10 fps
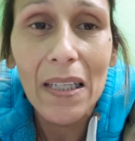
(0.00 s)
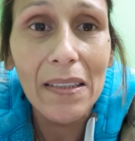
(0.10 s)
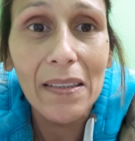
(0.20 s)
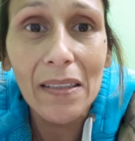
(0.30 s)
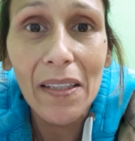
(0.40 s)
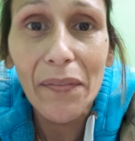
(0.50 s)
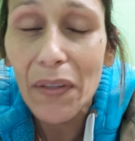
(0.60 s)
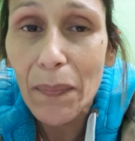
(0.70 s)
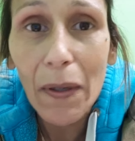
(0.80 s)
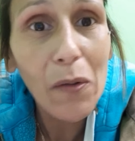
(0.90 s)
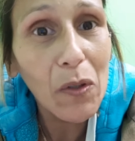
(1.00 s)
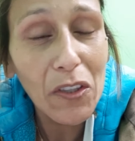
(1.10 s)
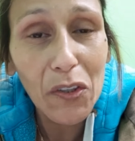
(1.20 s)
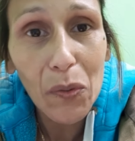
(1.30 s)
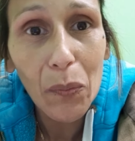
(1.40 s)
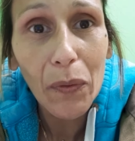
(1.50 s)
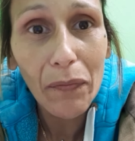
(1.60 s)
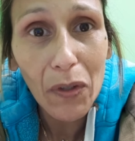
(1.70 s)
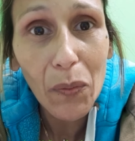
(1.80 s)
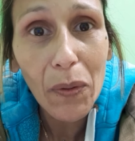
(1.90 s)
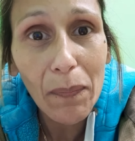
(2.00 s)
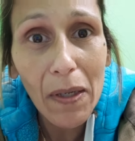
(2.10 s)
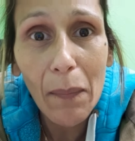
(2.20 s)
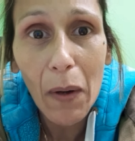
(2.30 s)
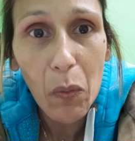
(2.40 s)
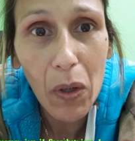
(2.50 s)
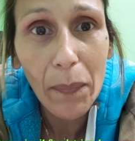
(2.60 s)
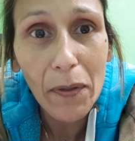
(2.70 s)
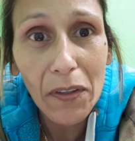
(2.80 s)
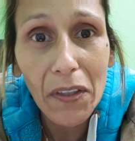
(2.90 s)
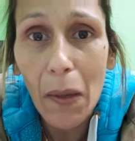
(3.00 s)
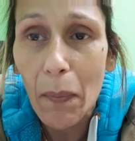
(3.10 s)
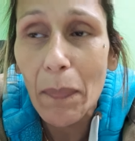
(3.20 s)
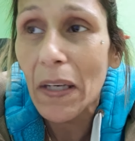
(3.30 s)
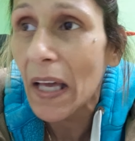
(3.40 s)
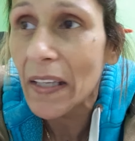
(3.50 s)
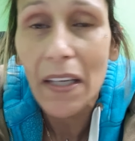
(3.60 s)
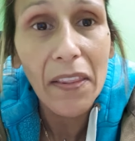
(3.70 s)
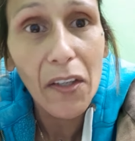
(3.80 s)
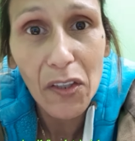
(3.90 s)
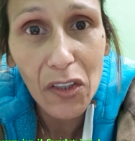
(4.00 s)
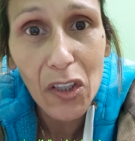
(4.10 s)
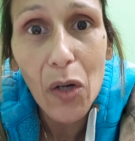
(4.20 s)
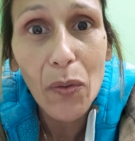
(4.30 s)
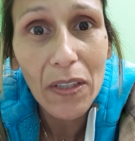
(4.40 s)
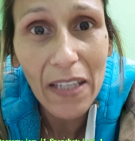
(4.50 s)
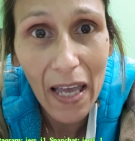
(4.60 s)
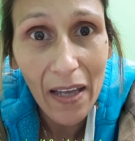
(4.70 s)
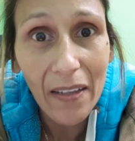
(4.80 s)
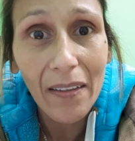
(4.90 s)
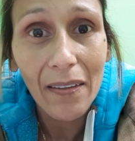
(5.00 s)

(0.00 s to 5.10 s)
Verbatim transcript: I said, if anybody wants to do a review with me about Whataburger, I'm going to be like, they're slow as heck.